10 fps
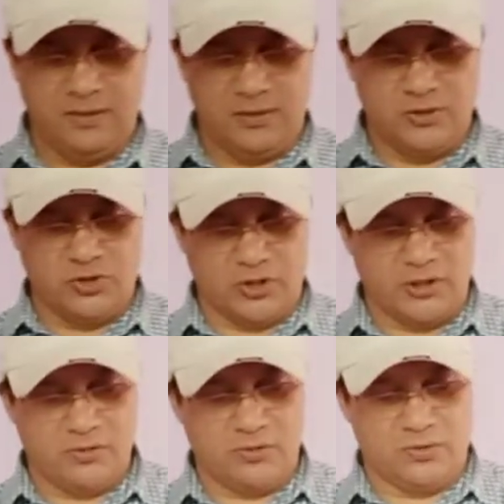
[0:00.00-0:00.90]

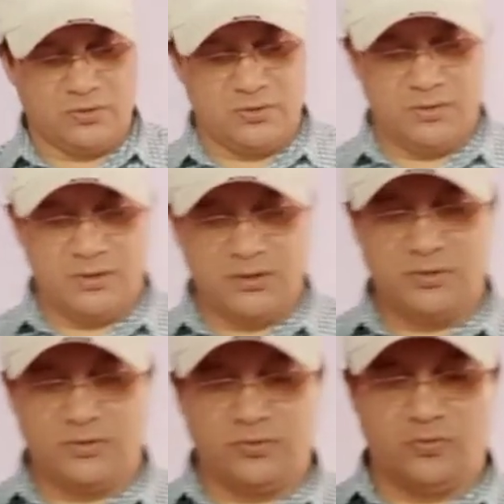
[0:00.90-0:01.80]
Cheering on all the
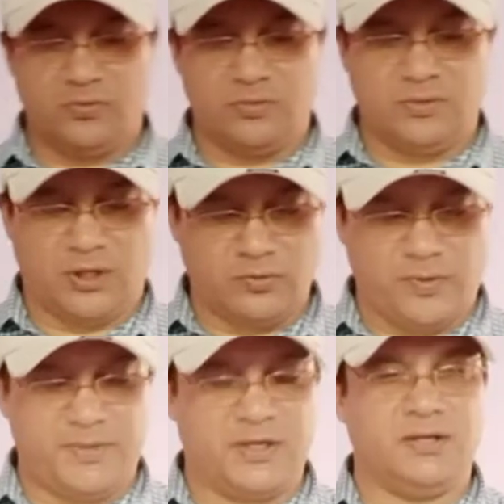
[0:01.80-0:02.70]
young
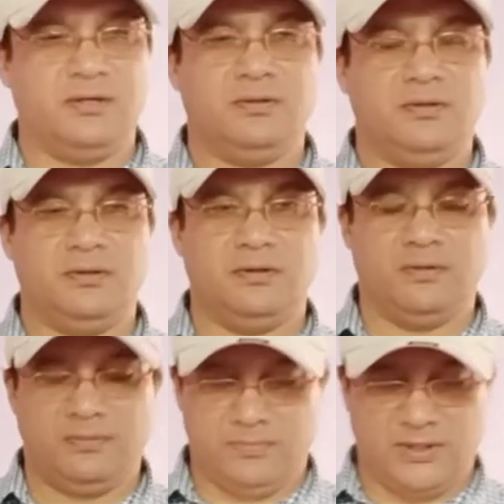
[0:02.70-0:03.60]
women and
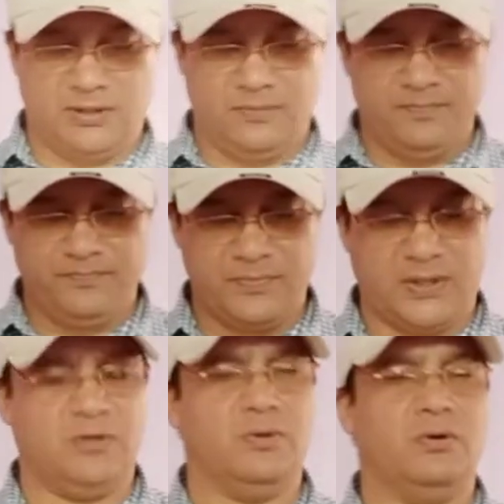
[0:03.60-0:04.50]
men
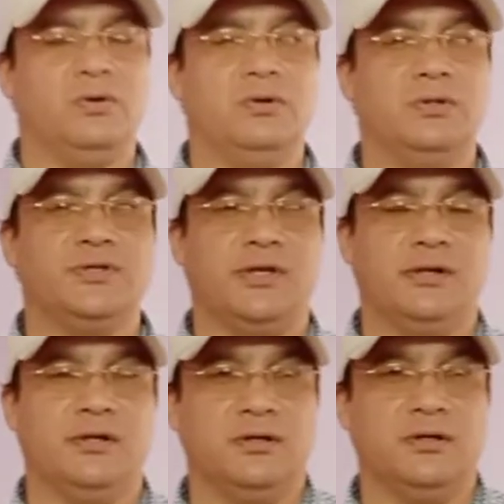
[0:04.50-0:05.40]
and they all
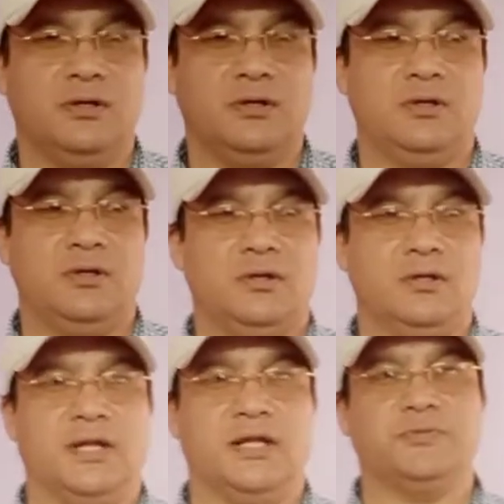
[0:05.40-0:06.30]
cheered
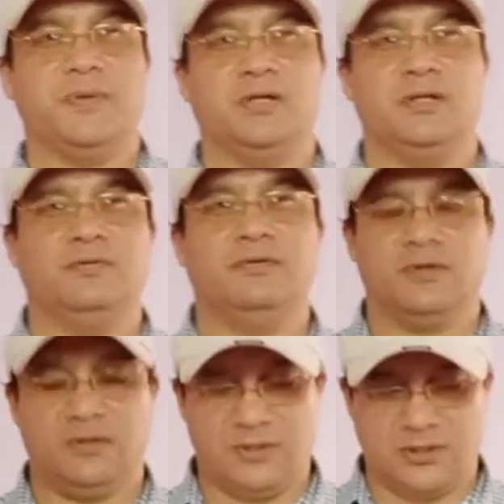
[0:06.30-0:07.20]
their respective
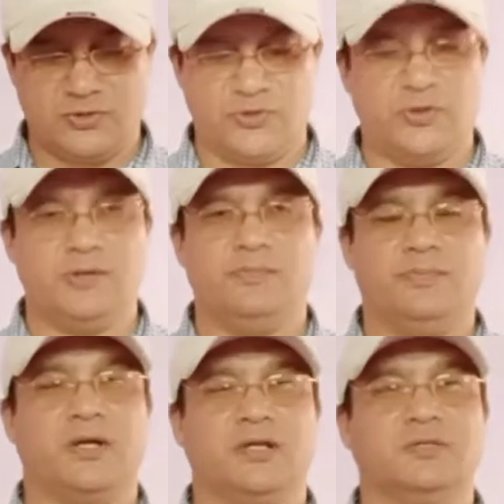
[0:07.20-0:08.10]
country
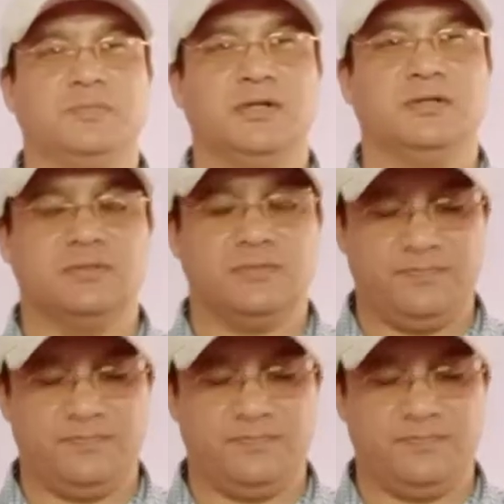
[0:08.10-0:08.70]
participants.